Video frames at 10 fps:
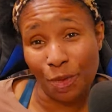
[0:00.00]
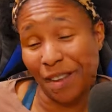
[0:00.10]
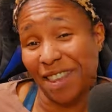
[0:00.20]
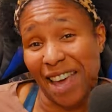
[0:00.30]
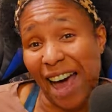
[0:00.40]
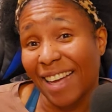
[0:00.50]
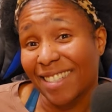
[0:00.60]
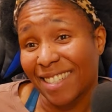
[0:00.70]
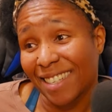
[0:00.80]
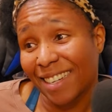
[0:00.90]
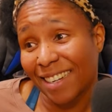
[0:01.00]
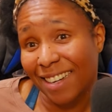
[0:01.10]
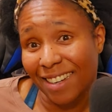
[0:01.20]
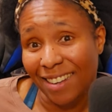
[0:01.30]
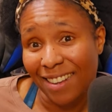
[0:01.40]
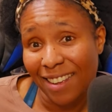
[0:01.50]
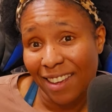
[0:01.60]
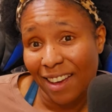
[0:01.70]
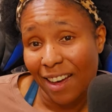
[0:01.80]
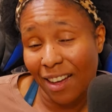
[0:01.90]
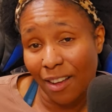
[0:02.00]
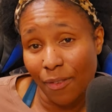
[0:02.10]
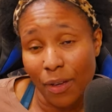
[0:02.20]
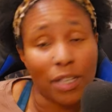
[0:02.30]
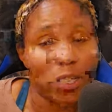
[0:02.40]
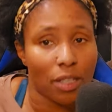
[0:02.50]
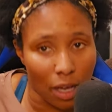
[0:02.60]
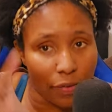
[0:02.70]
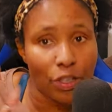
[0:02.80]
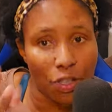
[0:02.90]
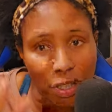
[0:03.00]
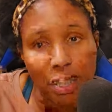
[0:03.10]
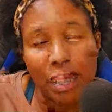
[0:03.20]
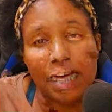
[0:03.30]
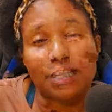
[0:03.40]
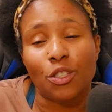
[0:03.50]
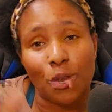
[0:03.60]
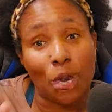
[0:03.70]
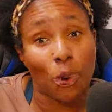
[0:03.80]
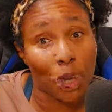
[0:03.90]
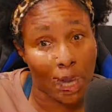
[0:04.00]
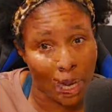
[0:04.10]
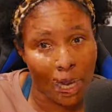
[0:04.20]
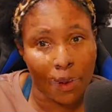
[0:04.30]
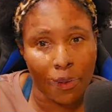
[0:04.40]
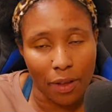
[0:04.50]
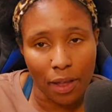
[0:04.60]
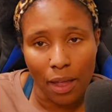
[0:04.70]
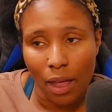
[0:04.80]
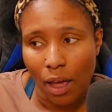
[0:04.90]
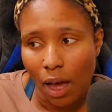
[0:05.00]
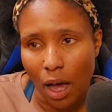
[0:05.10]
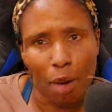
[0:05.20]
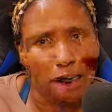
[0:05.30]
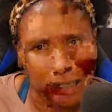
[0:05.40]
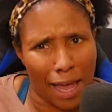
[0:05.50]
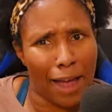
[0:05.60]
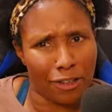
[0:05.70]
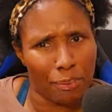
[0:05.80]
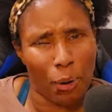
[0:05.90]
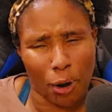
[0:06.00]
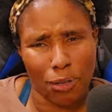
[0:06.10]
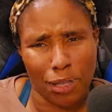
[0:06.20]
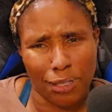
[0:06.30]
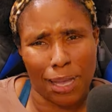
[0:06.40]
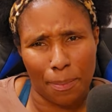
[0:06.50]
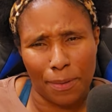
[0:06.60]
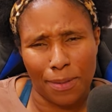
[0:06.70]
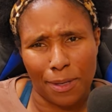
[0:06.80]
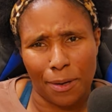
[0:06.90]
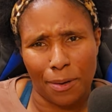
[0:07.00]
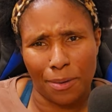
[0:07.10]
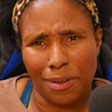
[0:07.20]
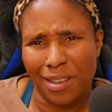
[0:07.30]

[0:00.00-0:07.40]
at the idea of because eventually things do get relieved. Um, and it's actually part of this episode.